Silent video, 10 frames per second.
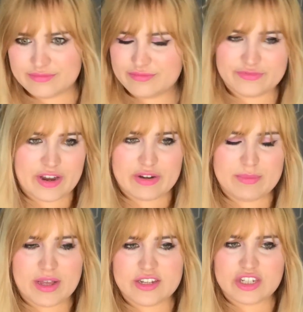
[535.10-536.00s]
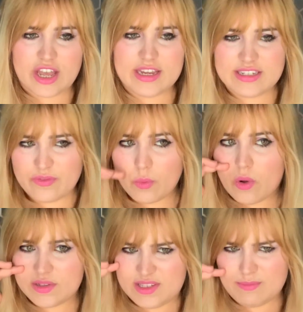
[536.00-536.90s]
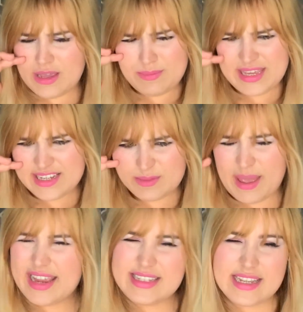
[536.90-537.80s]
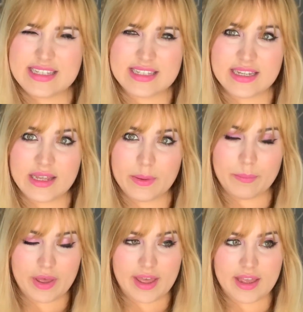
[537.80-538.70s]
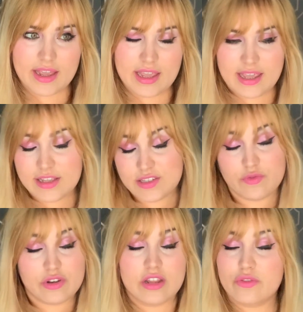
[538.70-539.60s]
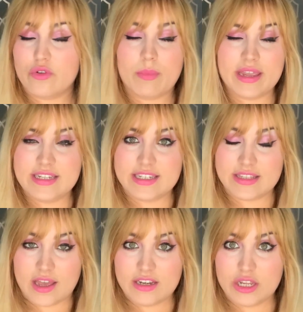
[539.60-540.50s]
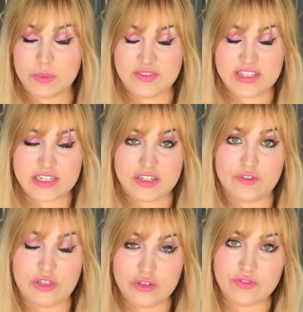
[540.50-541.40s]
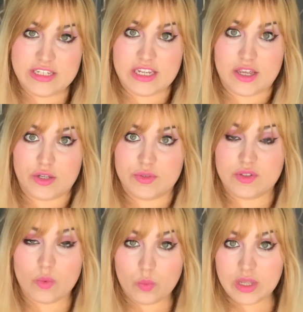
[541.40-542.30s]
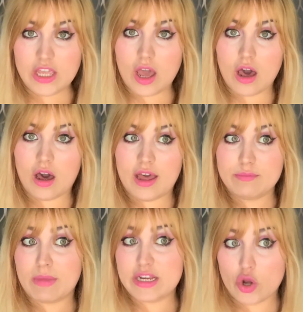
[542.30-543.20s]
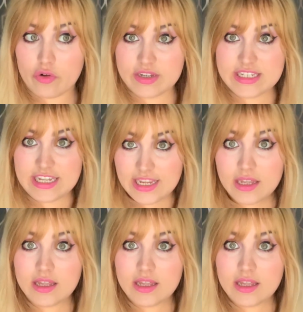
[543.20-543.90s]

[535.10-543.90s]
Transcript: very much kind of what's maybe expected, but here's another reminder that I know we've said in a few videos, we are a minority,